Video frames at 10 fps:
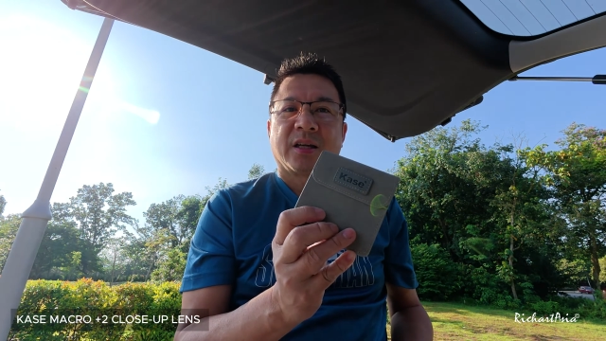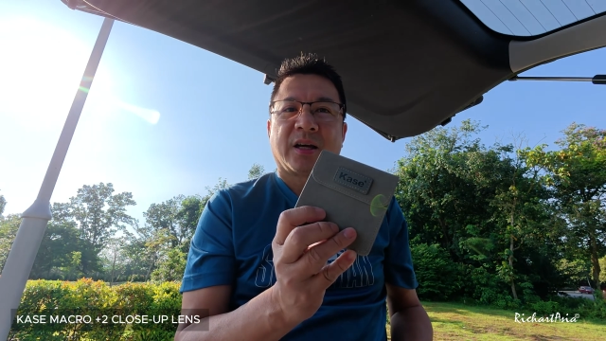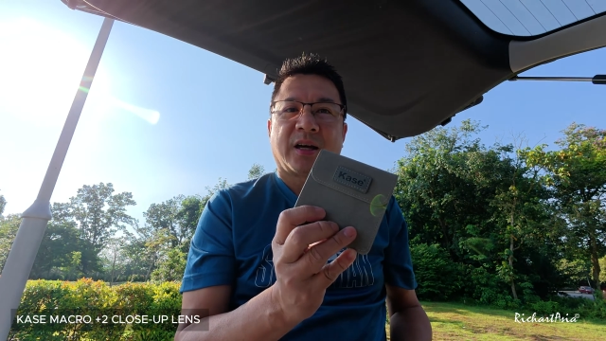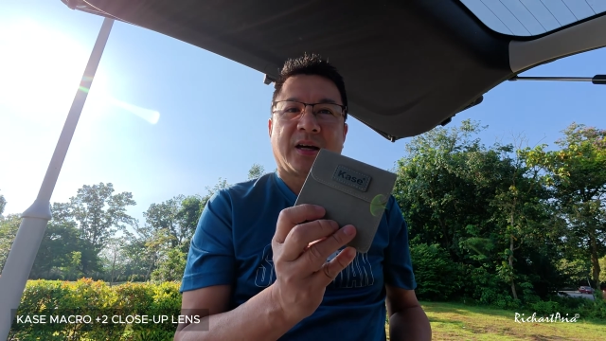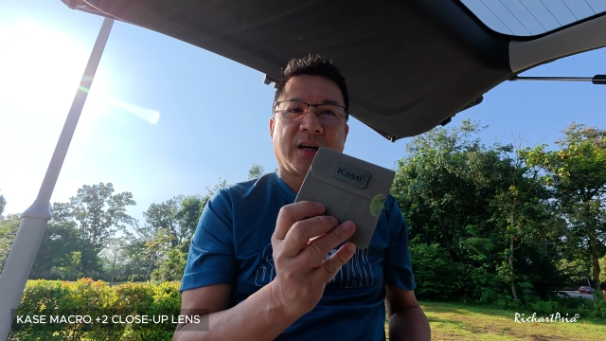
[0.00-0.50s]

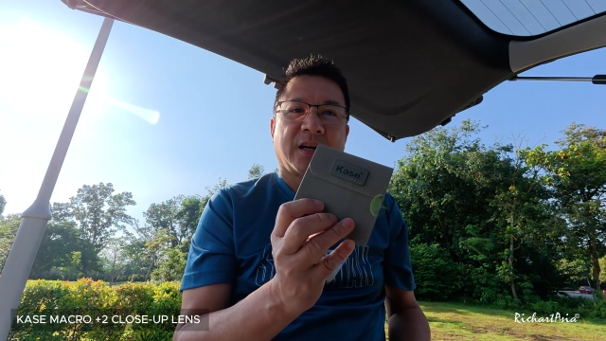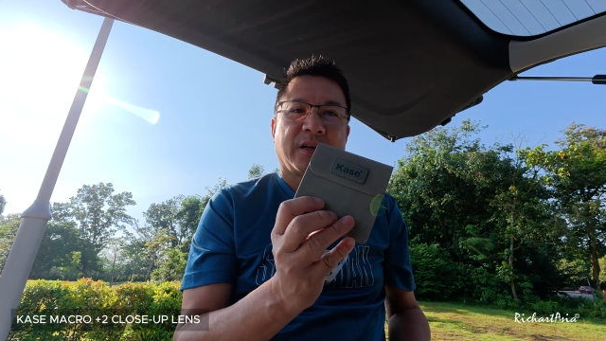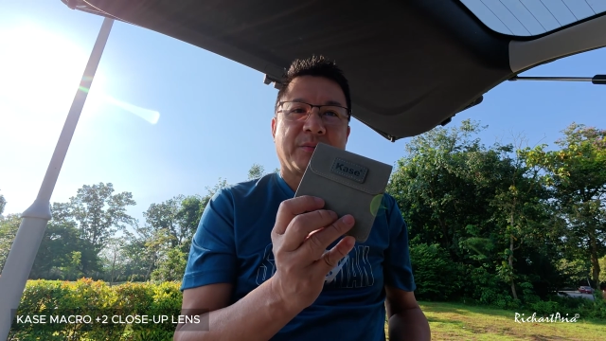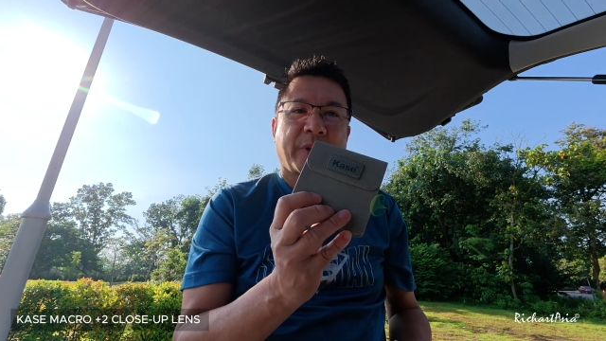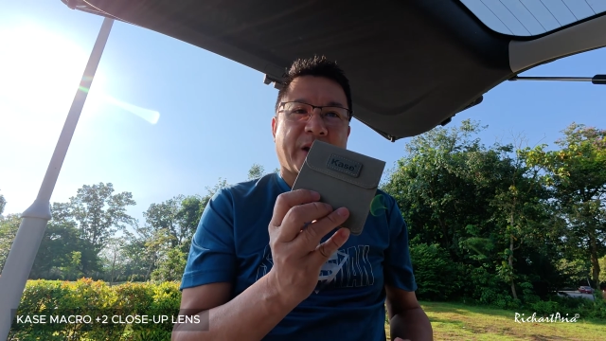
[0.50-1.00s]
uh,
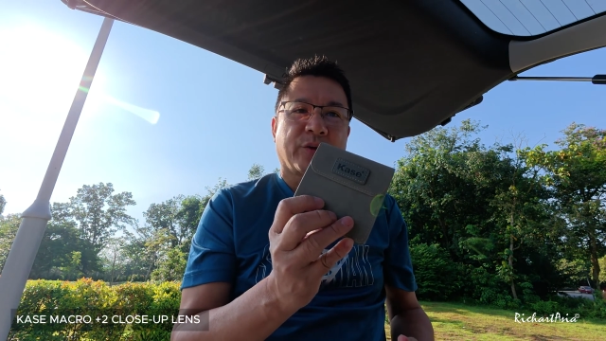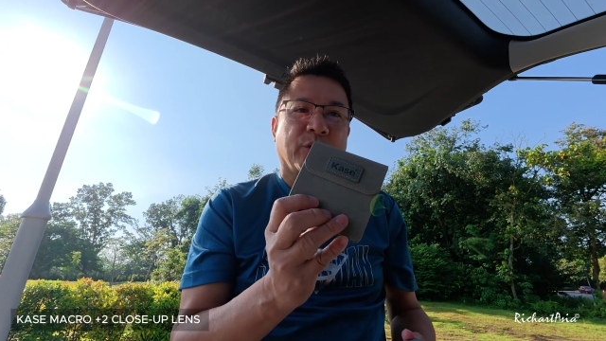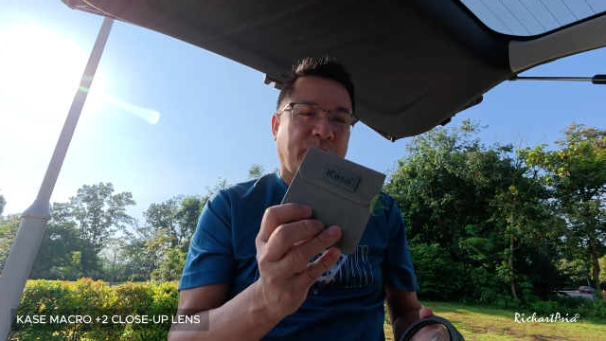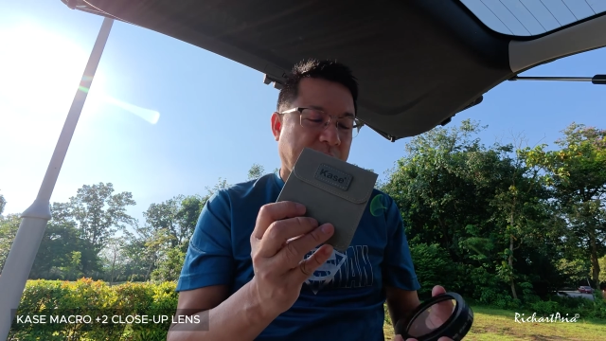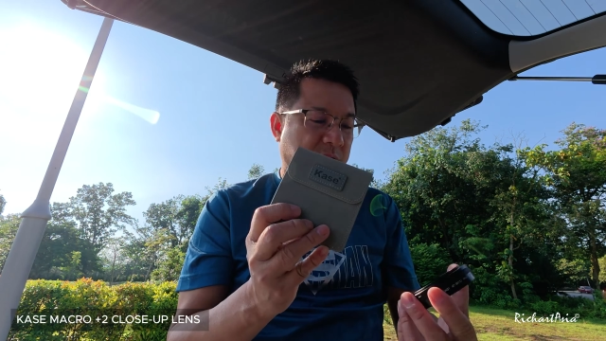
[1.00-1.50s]
macro
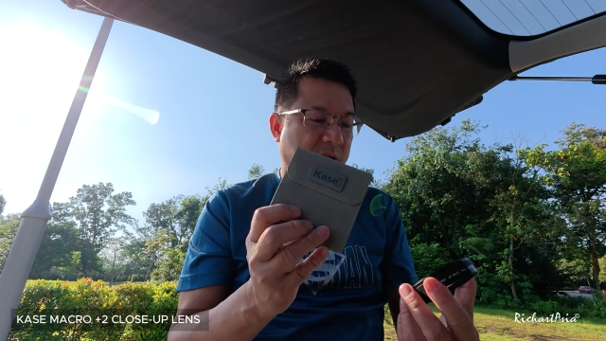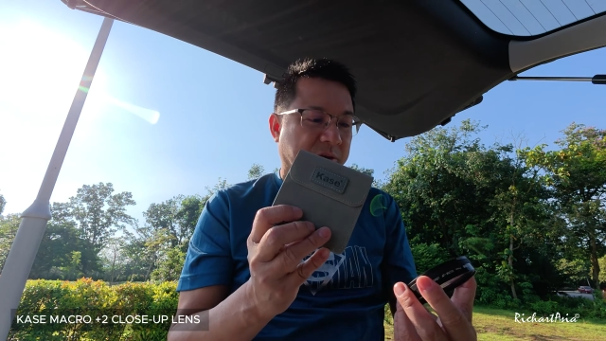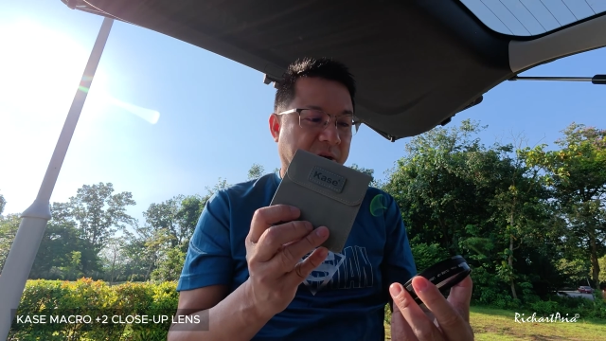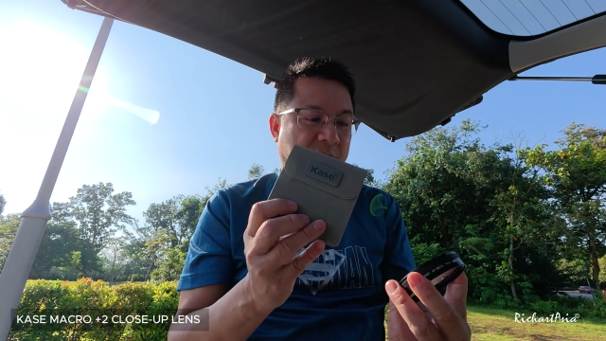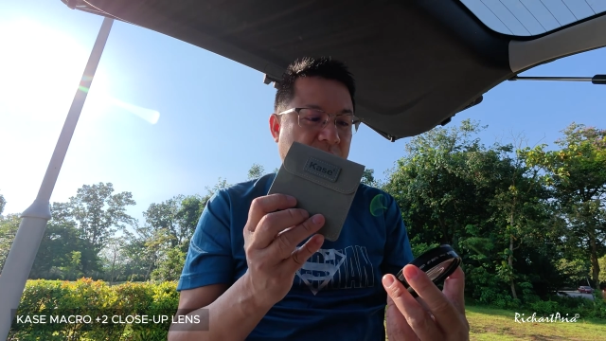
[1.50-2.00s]
filter,
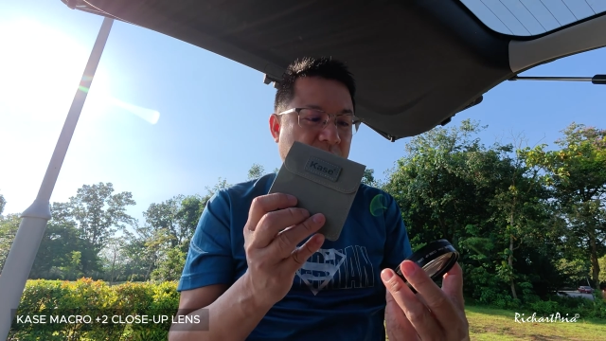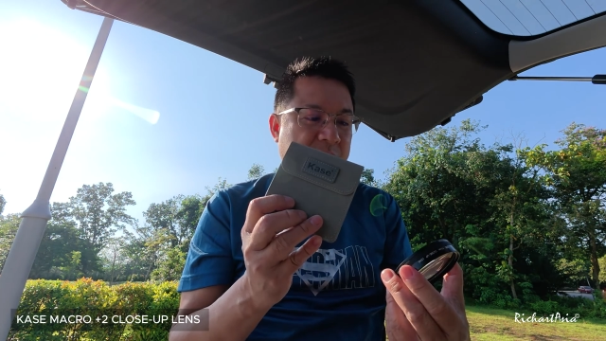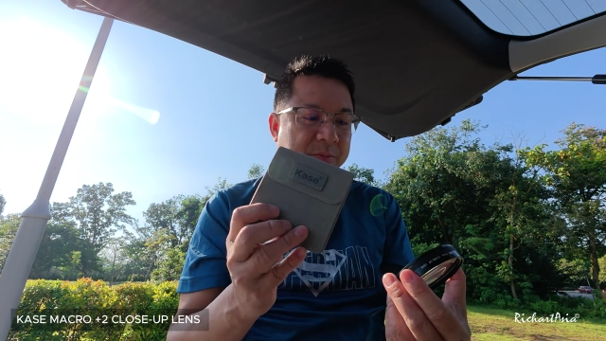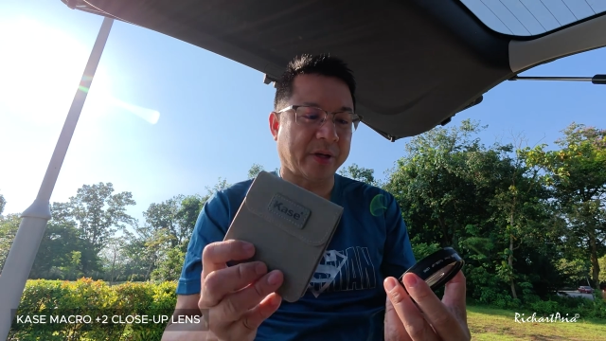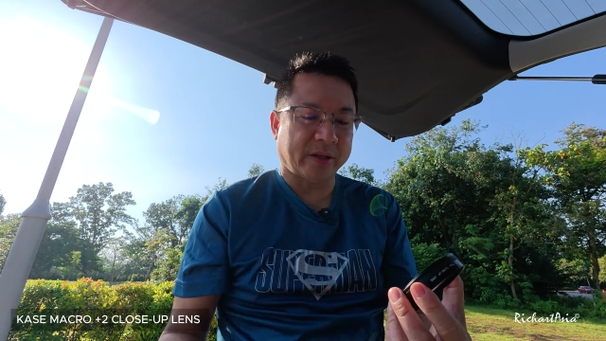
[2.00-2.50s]
right?
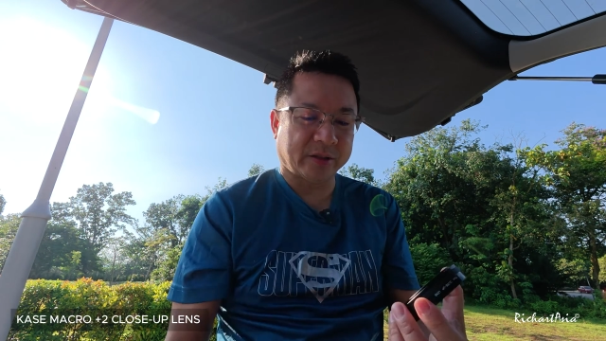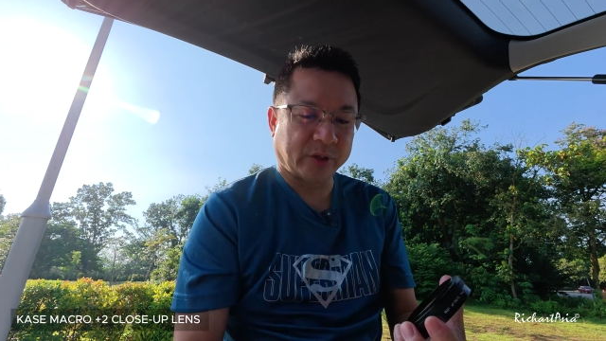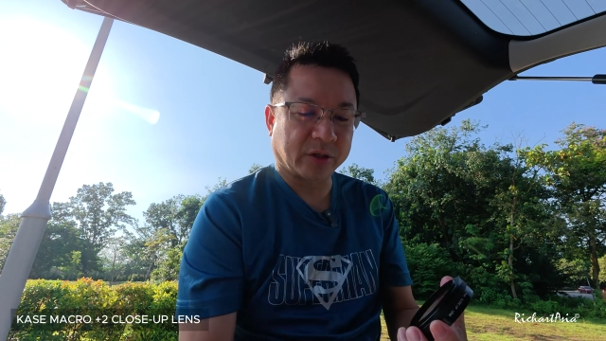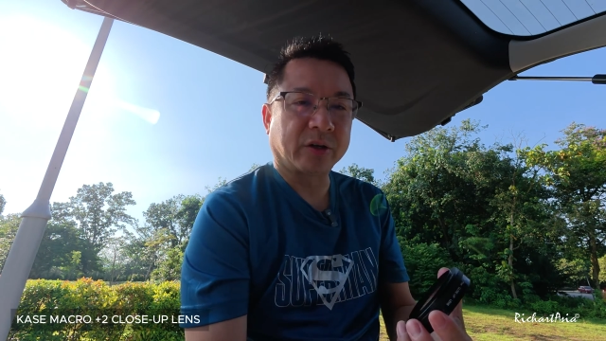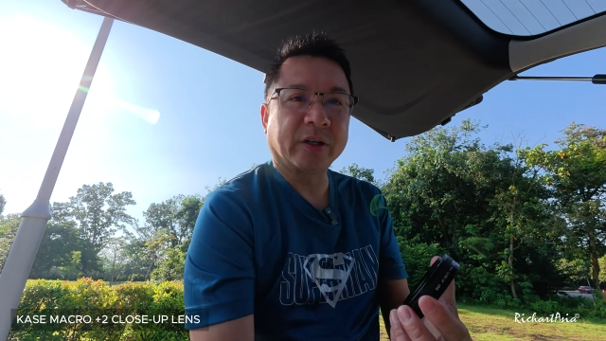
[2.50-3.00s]
Close-up lens, we
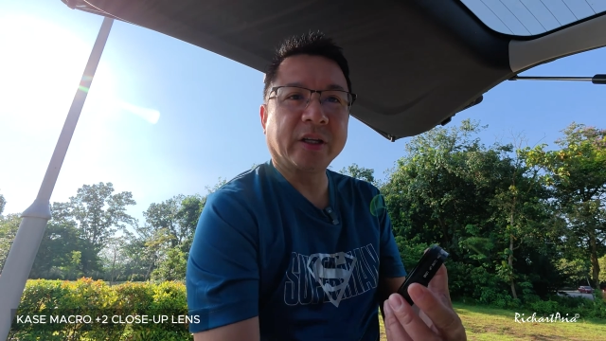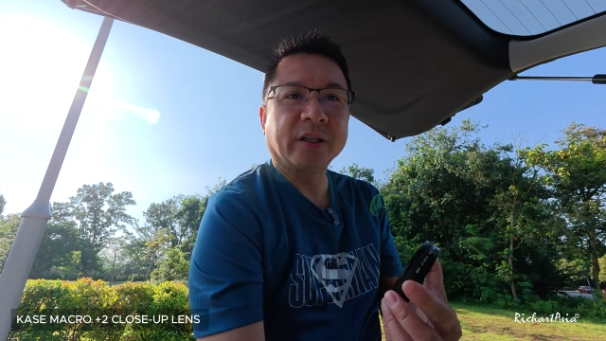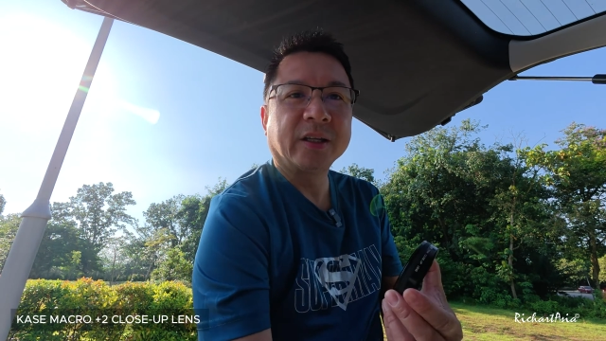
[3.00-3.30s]
call it.